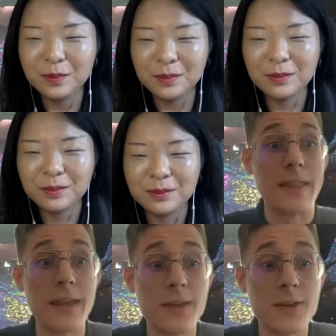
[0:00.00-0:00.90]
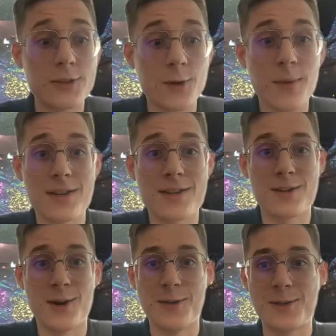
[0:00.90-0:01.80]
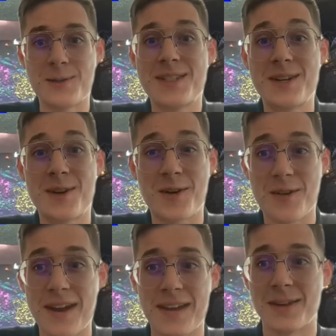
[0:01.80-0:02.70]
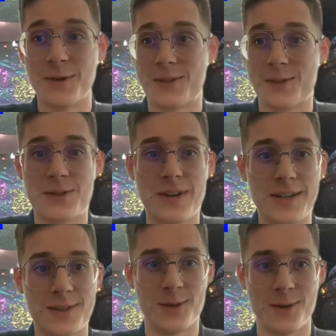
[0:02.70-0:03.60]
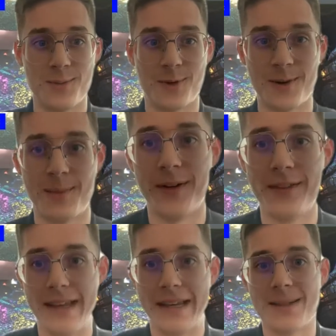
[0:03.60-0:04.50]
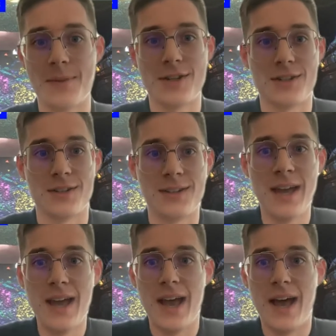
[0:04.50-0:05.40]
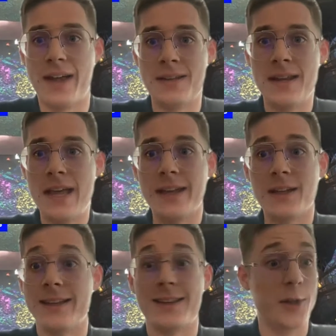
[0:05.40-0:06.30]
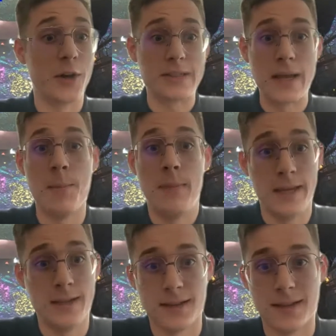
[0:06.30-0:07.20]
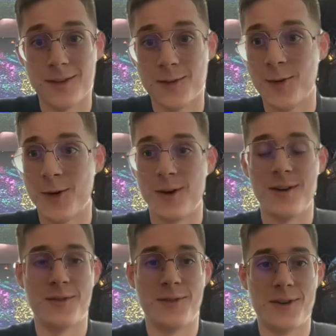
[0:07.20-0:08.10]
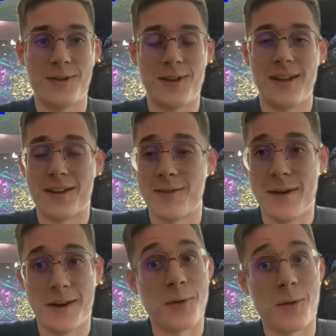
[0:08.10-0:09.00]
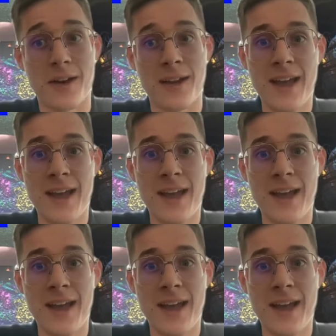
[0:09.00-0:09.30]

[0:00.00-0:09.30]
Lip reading: Definitely. Thank you so much. No, this was great. It was great to learn more about the exhibition, and it looks amazing for lack of a better word,